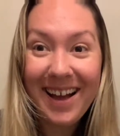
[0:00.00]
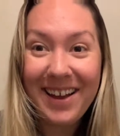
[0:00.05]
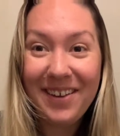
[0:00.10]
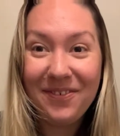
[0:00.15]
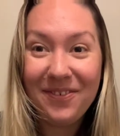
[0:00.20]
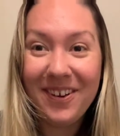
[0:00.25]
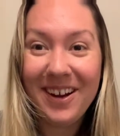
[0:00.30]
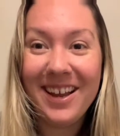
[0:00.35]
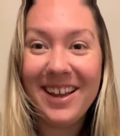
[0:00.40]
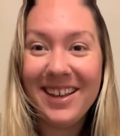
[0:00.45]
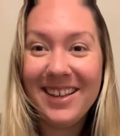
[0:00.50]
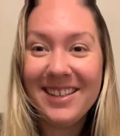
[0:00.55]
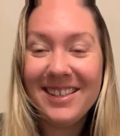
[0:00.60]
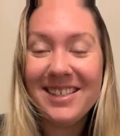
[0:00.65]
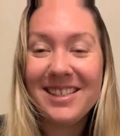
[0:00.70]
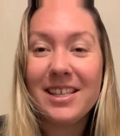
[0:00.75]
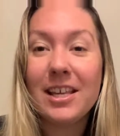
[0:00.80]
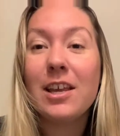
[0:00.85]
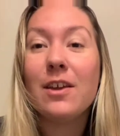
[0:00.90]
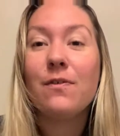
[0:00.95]

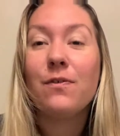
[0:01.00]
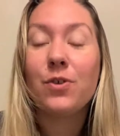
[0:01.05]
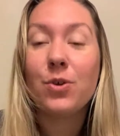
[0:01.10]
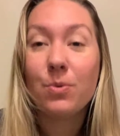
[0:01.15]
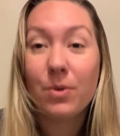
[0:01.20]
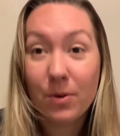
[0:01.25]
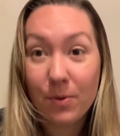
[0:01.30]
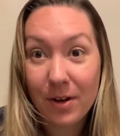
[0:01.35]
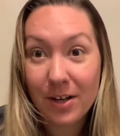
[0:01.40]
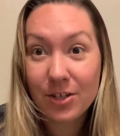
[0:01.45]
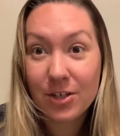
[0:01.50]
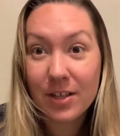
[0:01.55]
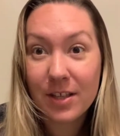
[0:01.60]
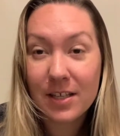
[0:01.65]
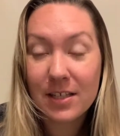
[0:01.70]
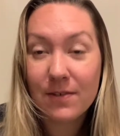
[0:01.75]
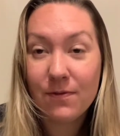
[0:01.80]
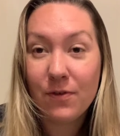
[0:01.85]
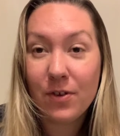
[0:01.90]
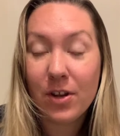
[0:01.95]
friends, if you are watching
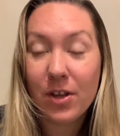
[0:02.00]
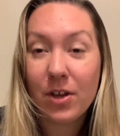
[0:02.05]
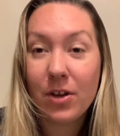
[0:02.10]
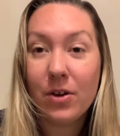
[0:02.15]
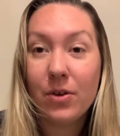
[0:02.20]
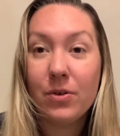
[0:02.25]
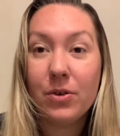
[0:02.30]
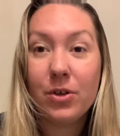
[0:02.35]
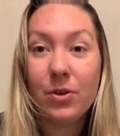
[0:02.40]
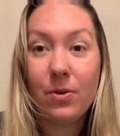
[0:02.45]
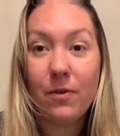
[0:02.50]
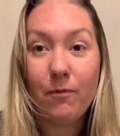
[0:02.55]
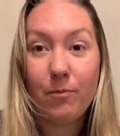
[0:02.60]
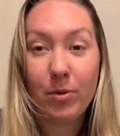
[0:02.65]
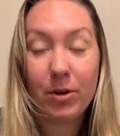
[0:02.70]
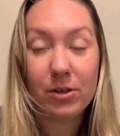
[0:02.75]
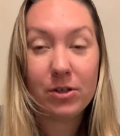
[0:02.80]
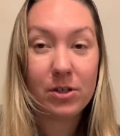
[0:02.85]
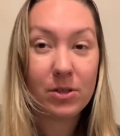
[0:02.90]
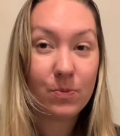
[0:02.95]
this video, you have
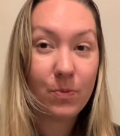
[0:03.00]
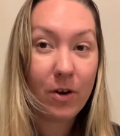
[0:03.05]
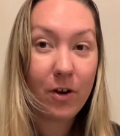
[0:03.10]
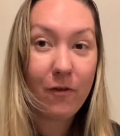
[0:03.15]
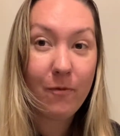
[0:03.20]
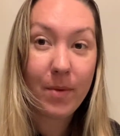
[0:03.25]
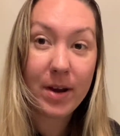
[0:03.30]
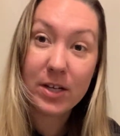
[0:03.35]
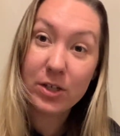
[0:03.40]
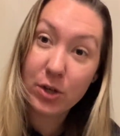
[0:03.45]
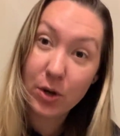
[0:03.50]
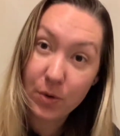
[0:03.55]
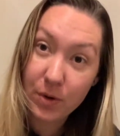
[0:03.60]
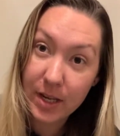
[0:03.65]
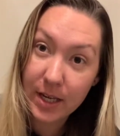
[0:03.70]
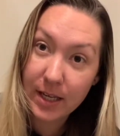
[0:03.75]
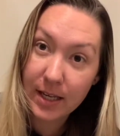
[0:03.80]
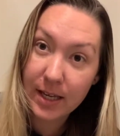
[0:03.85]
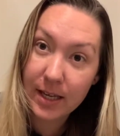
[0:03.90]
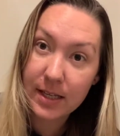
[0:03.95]
purchased one of my
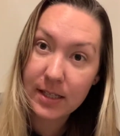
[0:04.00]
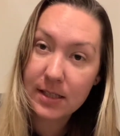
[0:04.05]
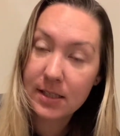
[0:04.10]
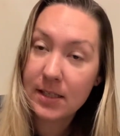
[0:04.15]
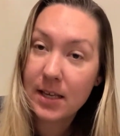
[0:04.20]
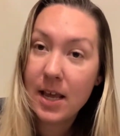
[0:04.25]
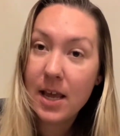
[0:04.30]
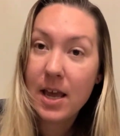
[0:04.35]
toning kits,